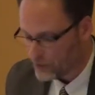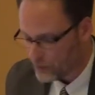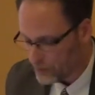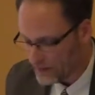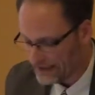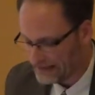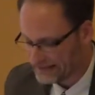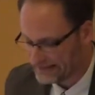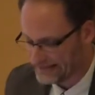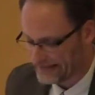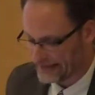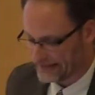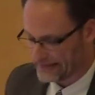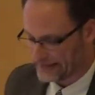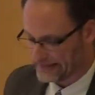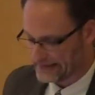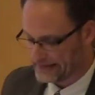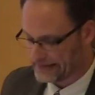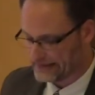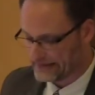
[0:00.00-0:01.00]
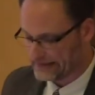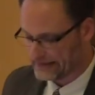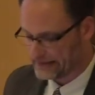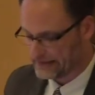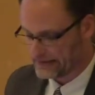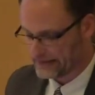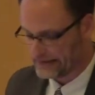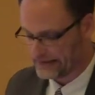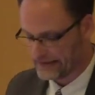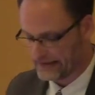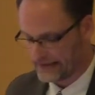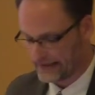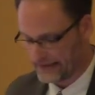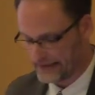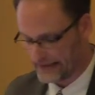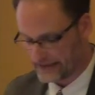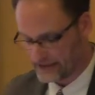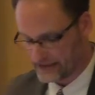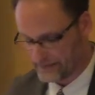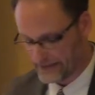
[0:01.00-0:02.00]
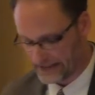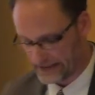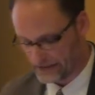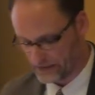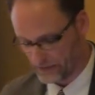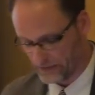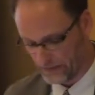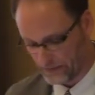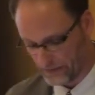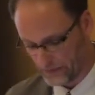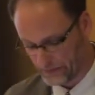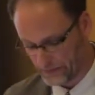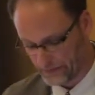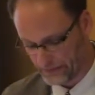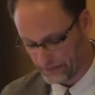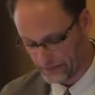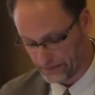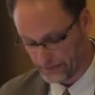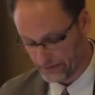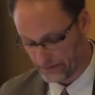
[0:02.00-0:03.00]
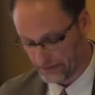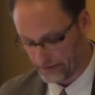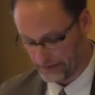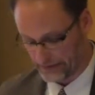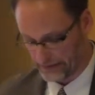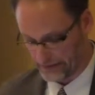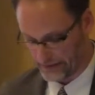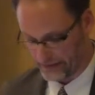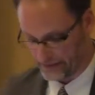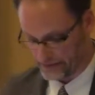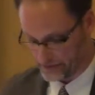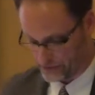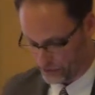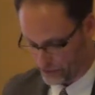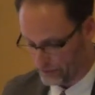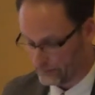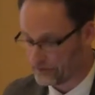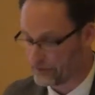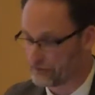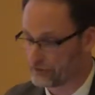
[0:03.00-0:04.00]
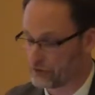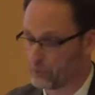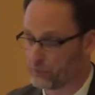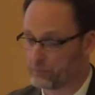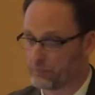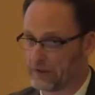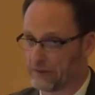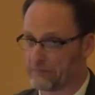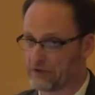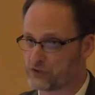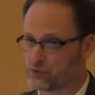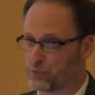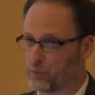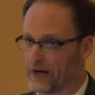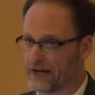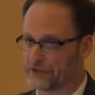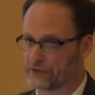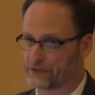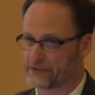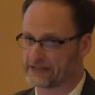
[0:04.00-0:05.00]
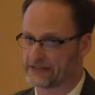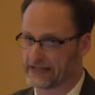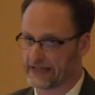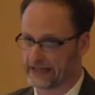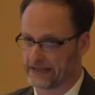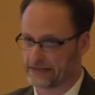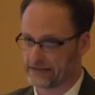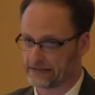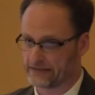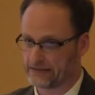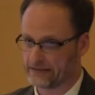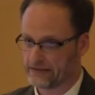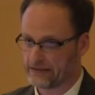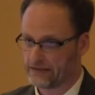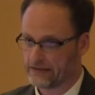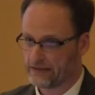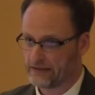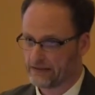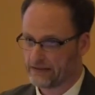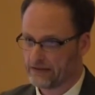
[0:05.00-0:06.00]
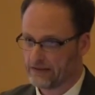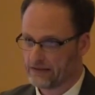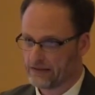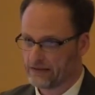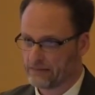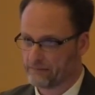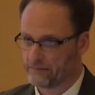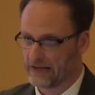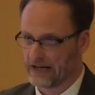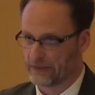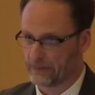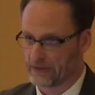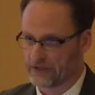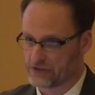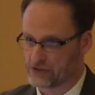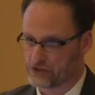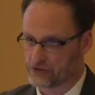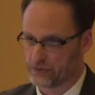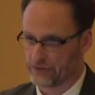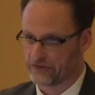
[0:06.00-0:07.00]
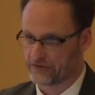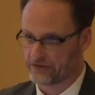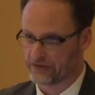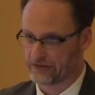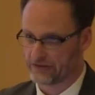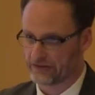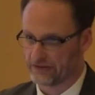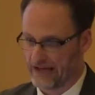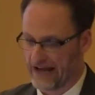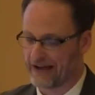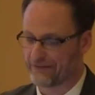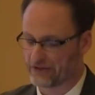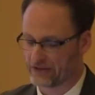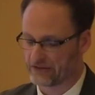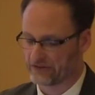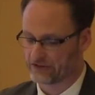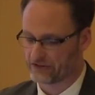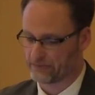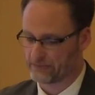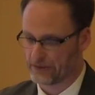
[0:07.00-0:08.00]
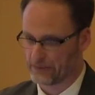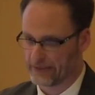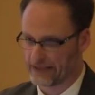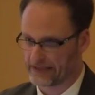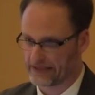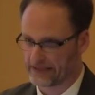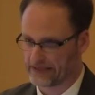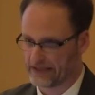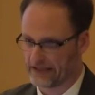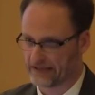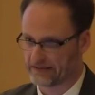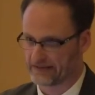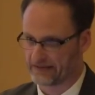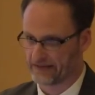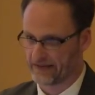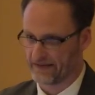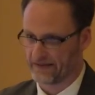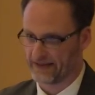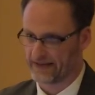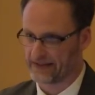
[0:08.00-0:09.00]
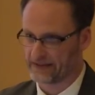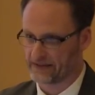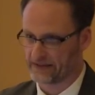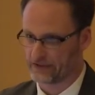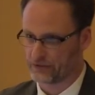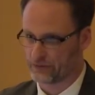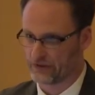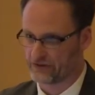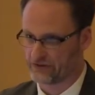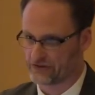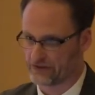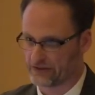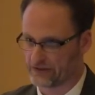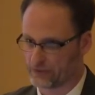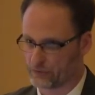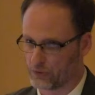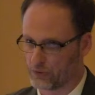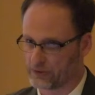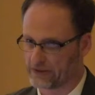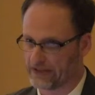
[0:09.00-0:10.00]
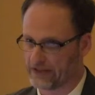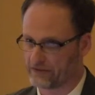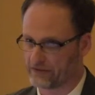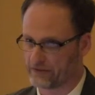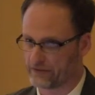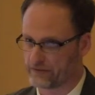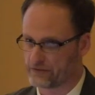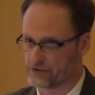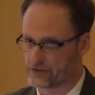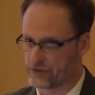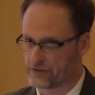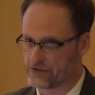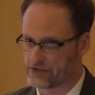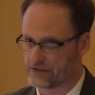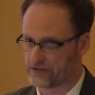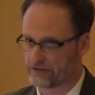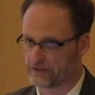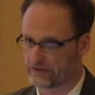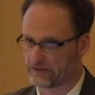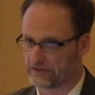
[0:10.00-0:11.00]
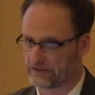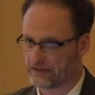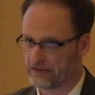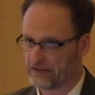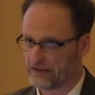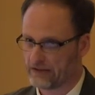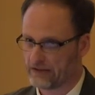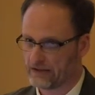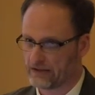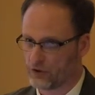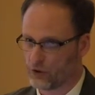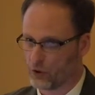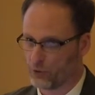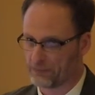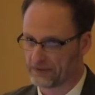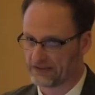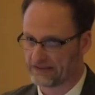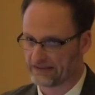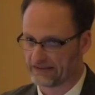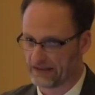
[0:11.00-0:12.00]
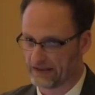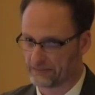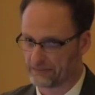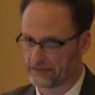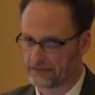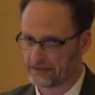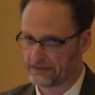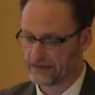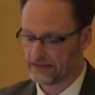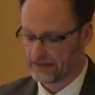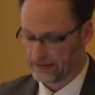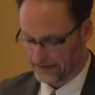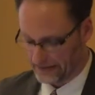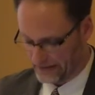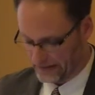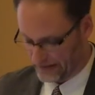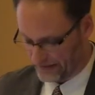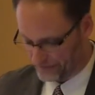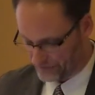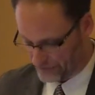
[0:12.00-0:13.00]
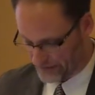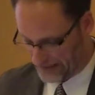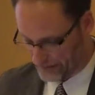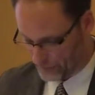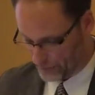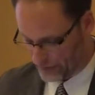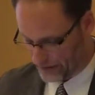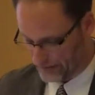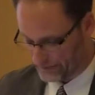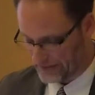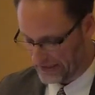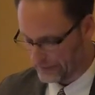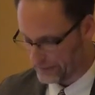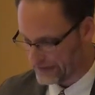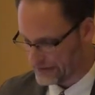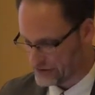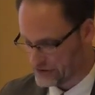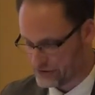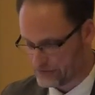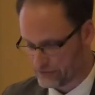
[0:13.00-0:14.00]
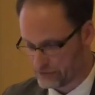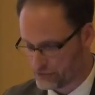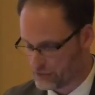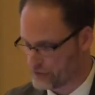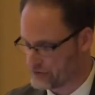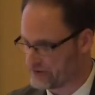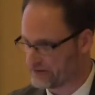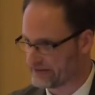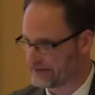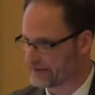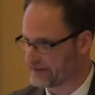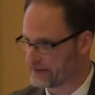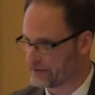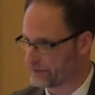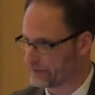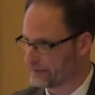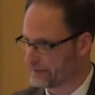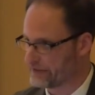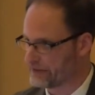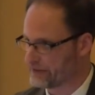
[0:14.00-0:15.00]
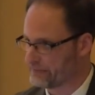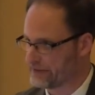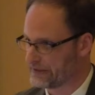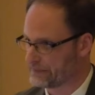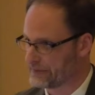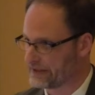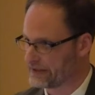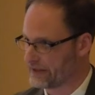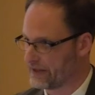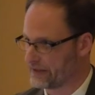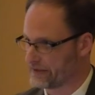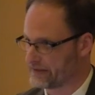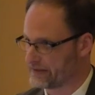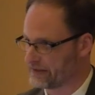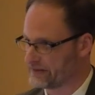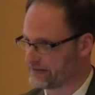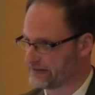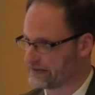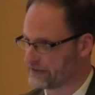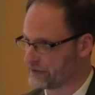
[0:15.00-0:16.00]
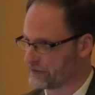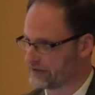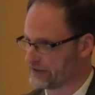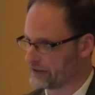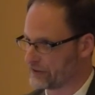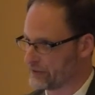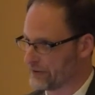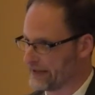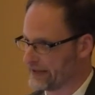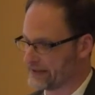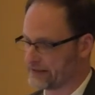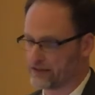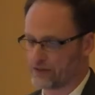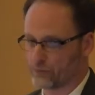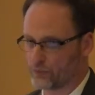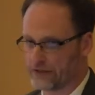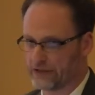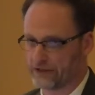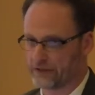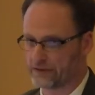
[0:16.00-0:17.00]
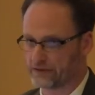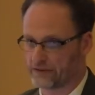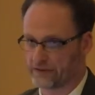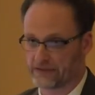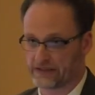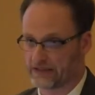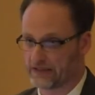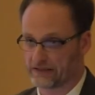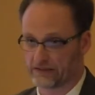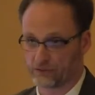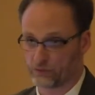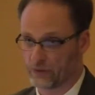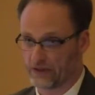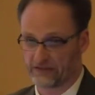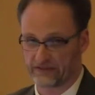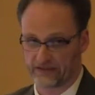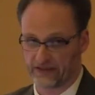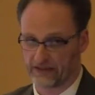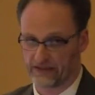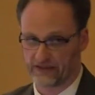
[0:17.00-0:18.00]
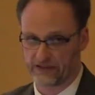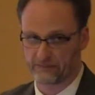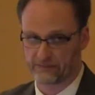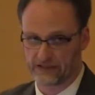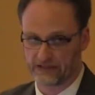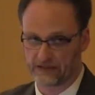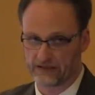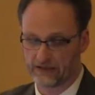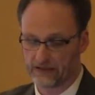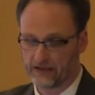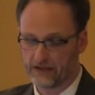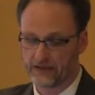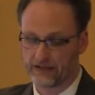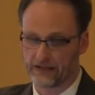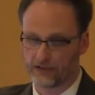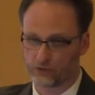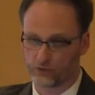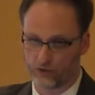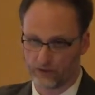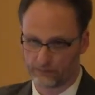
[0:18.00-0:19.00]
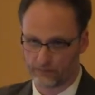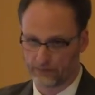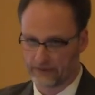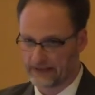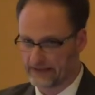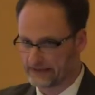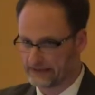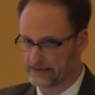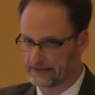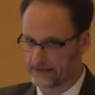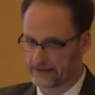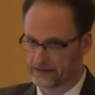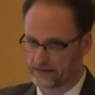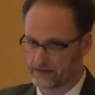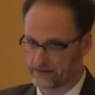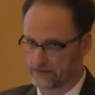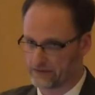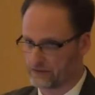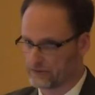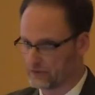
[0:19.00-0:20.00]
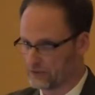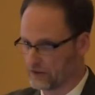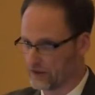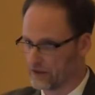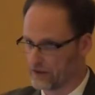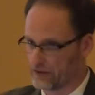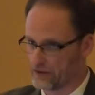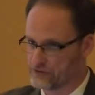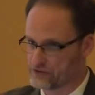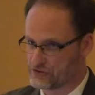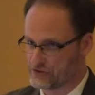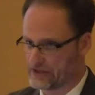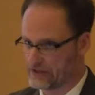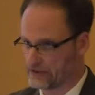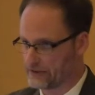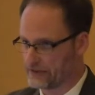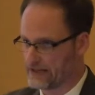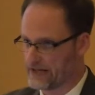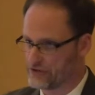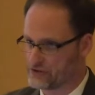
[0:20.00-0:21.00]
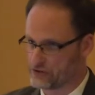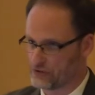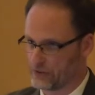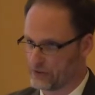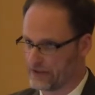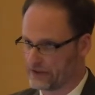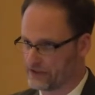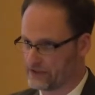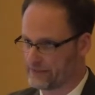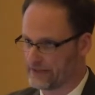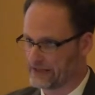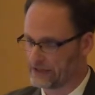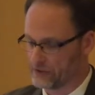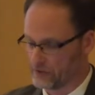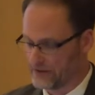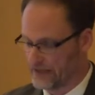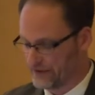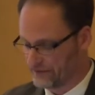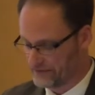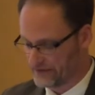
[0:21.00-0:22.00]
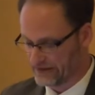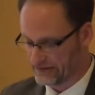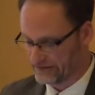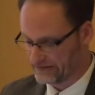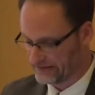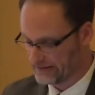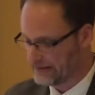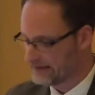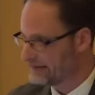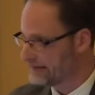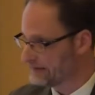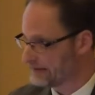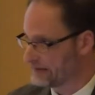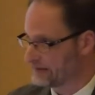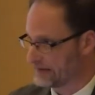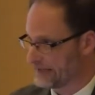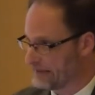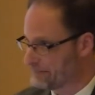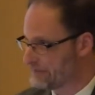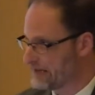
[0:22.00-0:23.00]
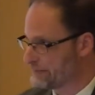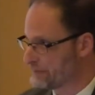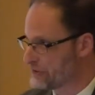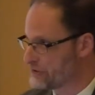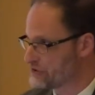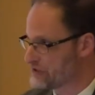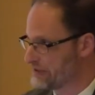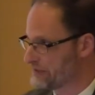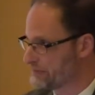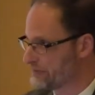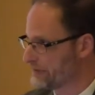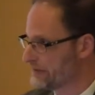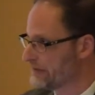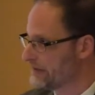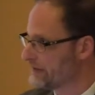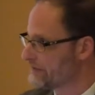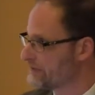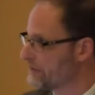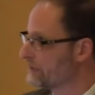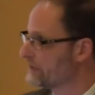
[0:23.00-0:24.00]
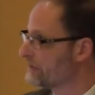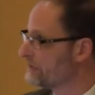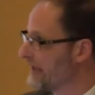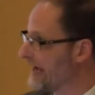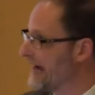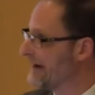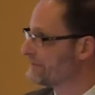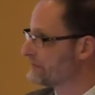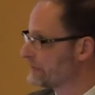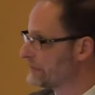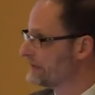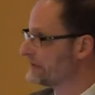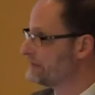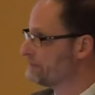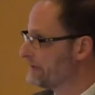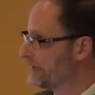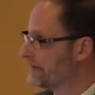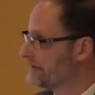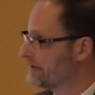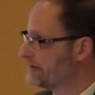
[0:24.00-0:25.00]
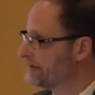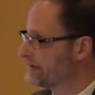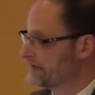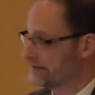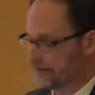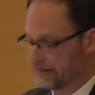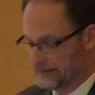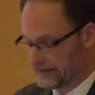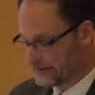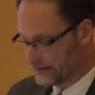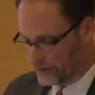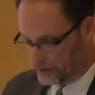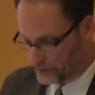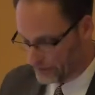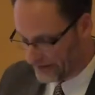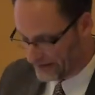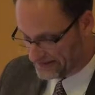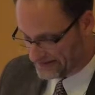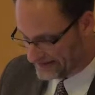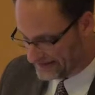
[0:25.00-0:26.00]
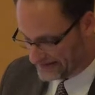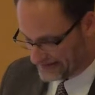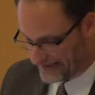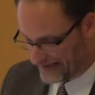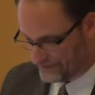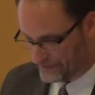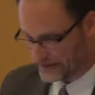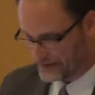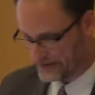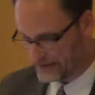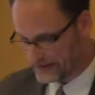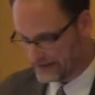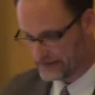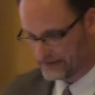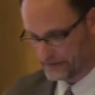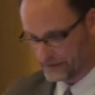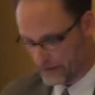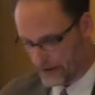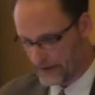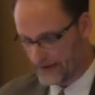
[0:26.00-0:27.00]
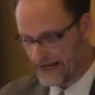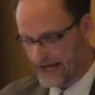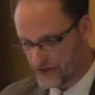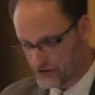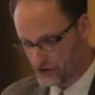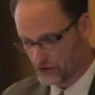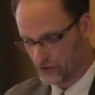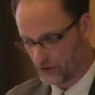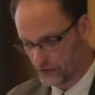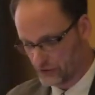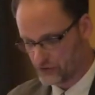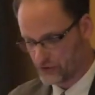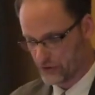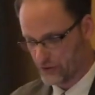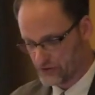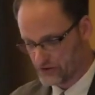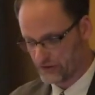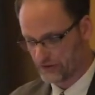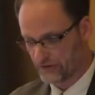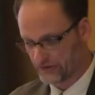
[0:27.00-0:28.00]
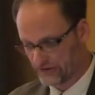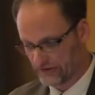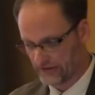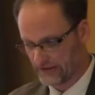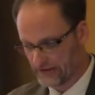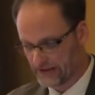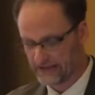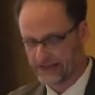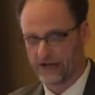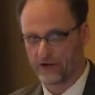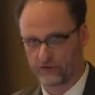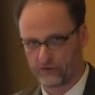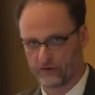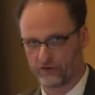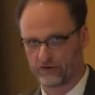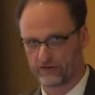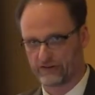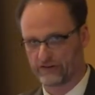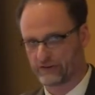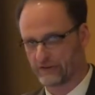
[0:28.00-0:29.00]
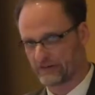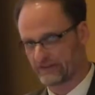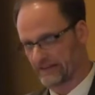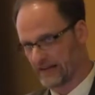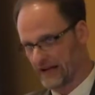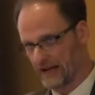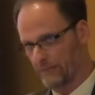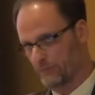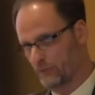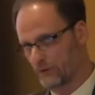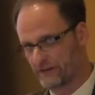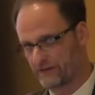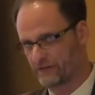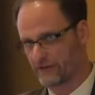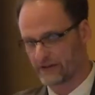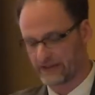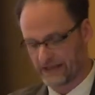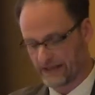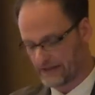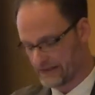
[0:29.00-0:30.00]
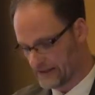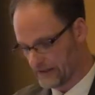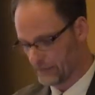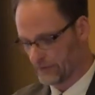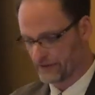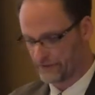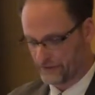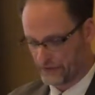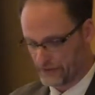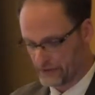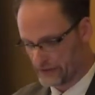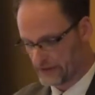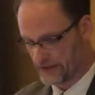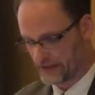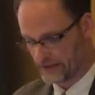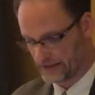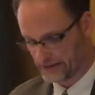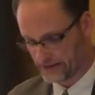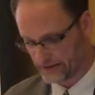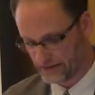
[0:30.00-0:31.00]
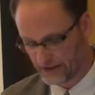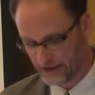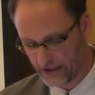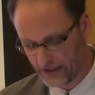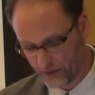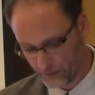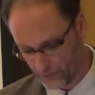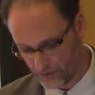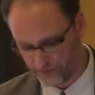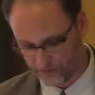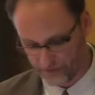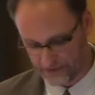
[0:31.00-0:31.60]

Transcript: quite suddenly, in ecumenical terms, there's a much wider gate by which Africans could be recognized as authentically Christian. The World Council of Churches opens up a framework by which churches that had earlier been regarded as idiosyncratic and weird could then quite suddenly be incorporated into large international ecumenical outfits, claim membership. So after independence, across East Africa, there are national churches, councils that are set up, one for Kenya, one for Uganda, one